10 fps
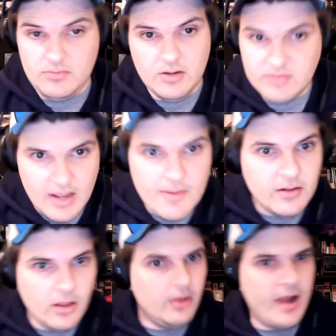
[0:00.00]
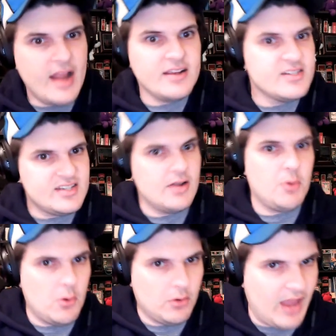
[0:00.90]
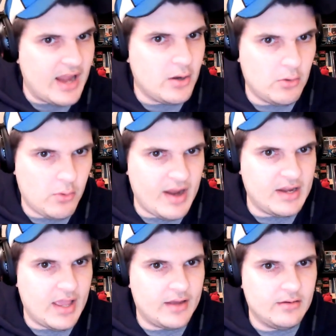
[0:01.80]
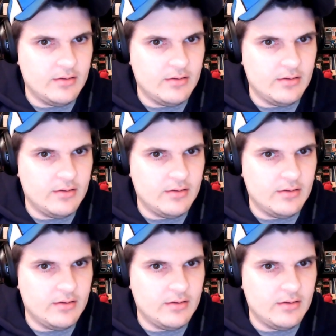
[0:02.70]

You know, Damian Lillard ain't considering Orlando quite yet.